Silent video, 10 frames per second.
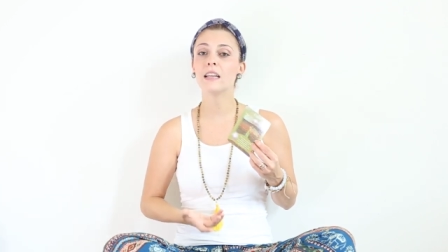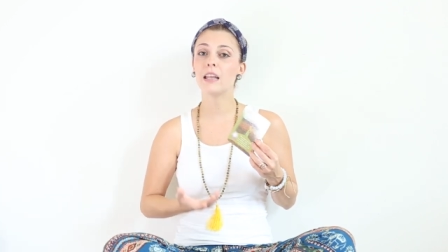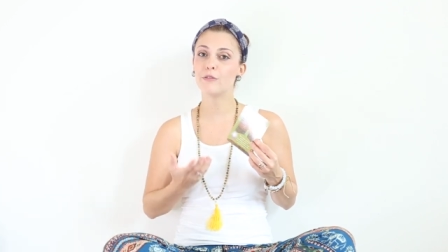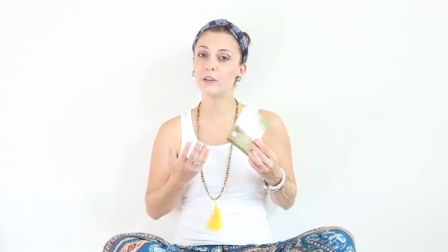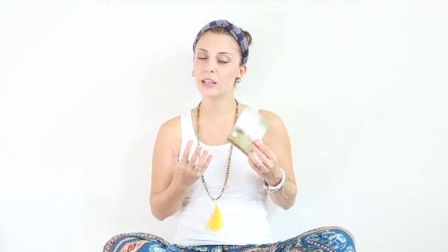and
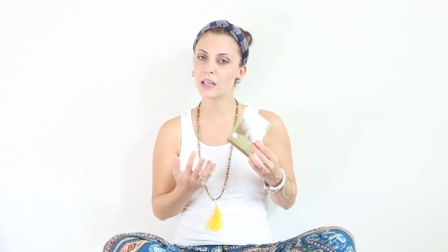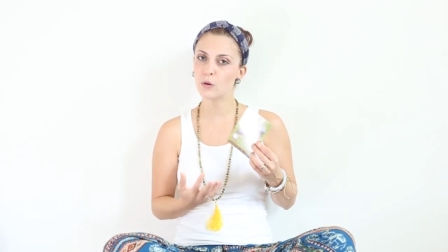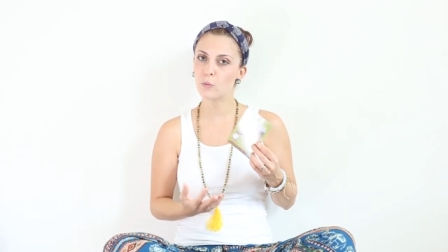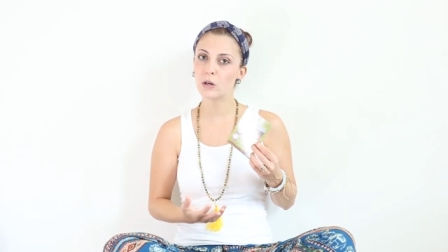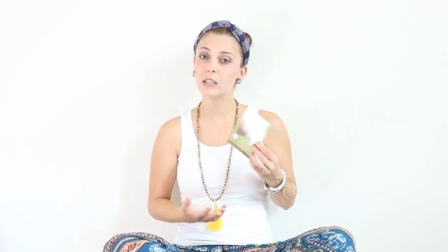everything
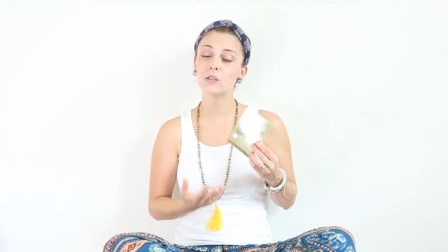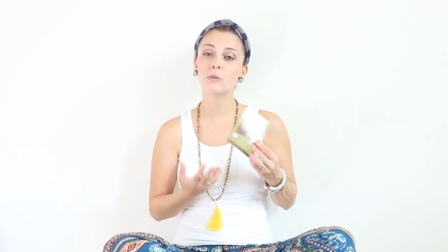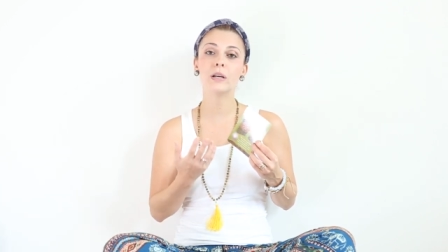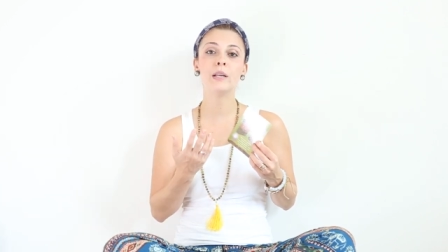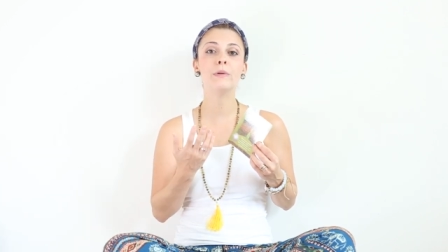you want
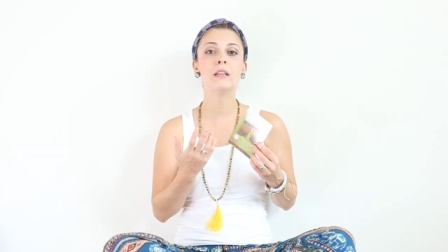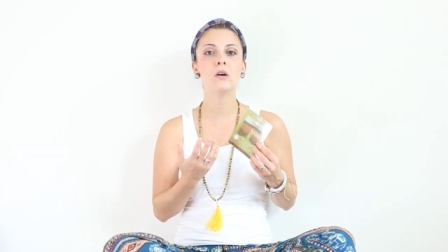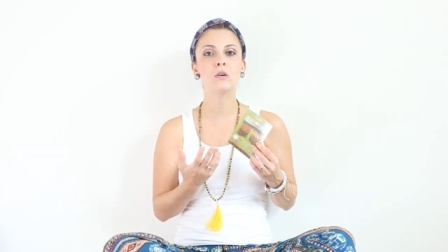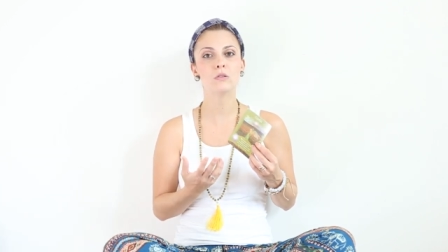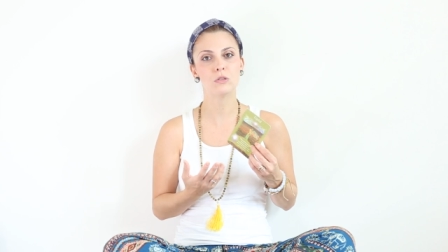already
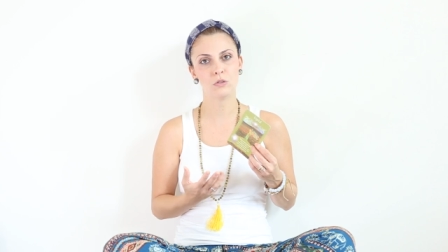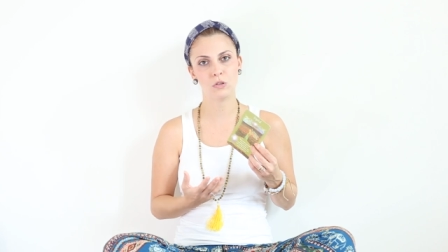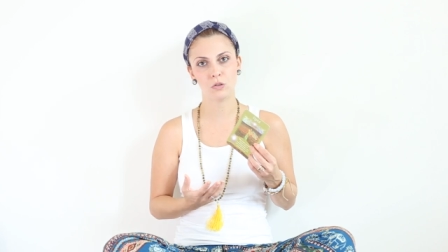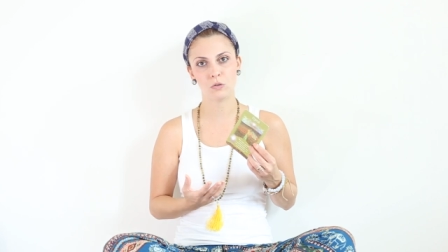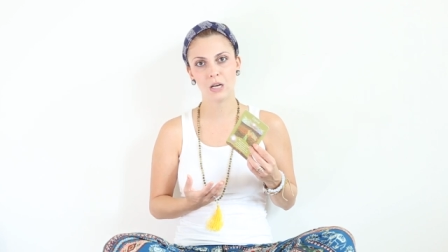belongs to
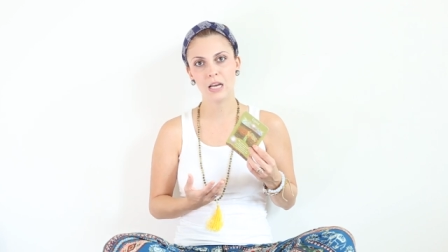you.